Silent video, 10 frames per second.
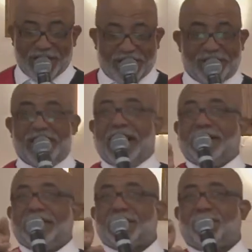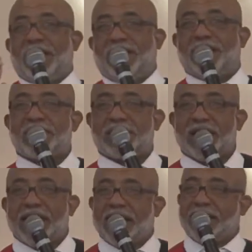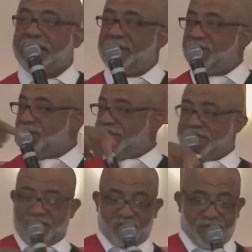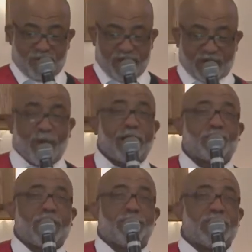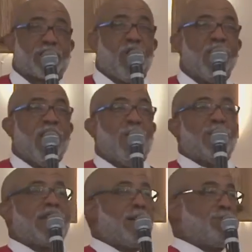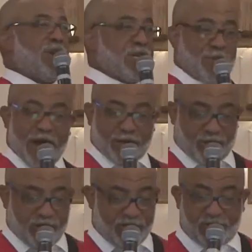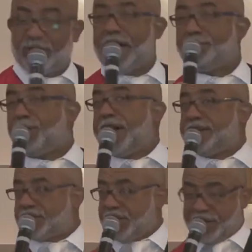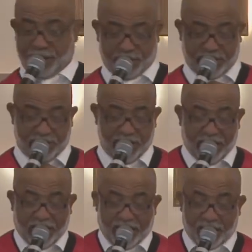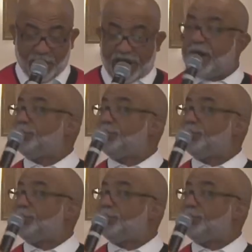shout it. Just pray this, and then you put it into a free spot treatment. So we got free spot treatments. We got praise teams, and and we got